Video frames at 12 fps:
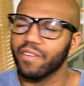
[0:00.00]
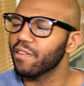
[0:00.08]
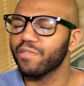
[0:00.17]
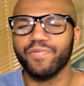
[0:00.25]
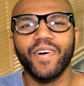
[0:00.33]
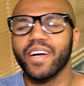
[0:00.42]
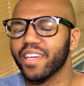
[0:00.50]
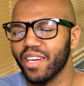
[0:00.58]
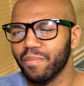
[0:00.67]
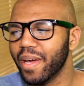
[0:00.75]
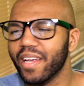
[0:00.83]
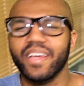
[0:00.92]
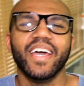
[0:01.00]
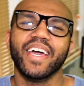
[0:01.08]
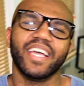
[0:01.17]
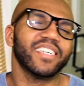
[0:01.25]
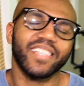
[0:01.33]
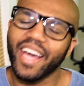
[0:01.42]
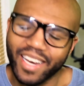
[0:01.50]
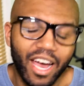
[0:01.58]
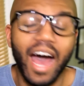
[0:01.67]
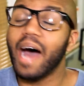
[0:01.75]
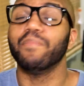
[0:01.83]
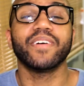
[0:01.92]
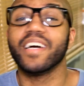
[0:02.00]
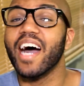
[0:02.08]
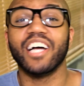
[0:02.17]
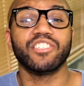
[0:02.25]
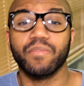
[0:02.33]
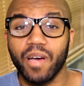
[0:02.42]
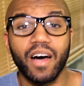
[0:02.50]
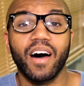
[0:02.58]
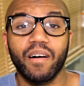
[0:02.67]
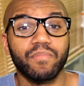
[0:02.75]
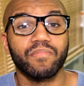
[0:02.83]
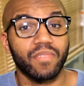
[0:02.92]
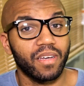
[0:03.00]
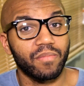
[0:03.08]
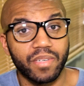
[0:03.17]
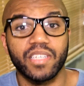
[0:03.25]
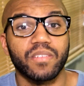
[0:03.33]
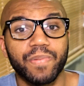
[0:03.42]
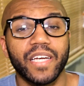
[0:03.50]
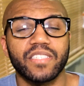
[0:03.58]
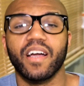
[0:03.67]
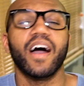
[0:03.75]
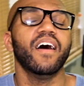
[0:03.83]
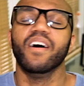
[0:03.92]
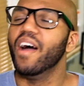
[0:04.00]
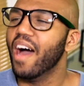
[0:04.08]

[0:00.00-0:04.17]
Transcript: It was fucking him, man. He said, no, I'm going to cut you. I'm going to cut your patriot.